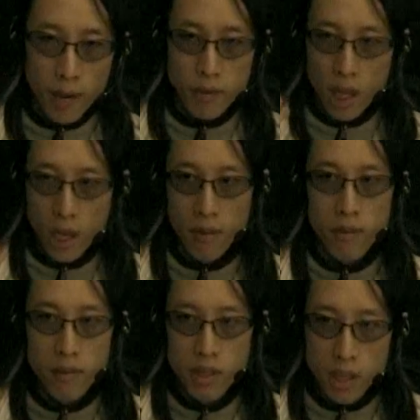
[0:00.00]
You have to
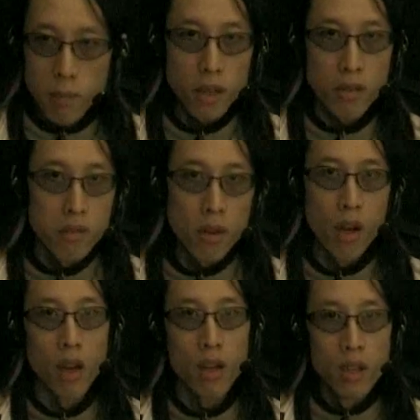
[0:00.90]
have something to
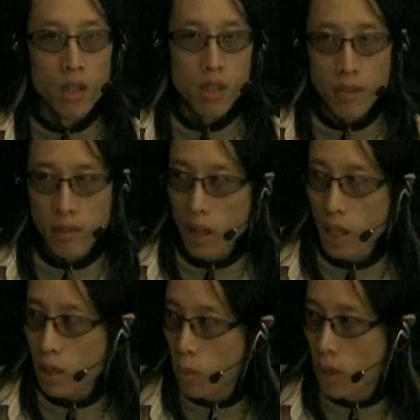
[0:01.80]
draw. You
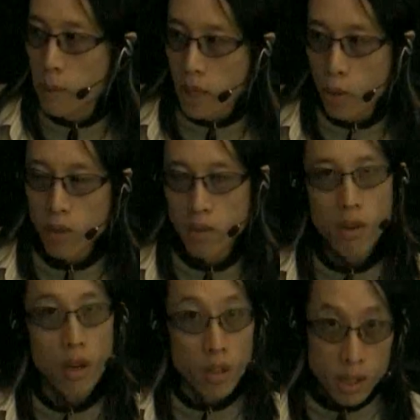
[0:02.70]
have to think, what am I
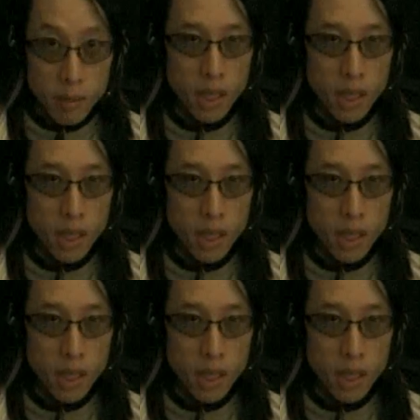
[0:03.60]
going to draw?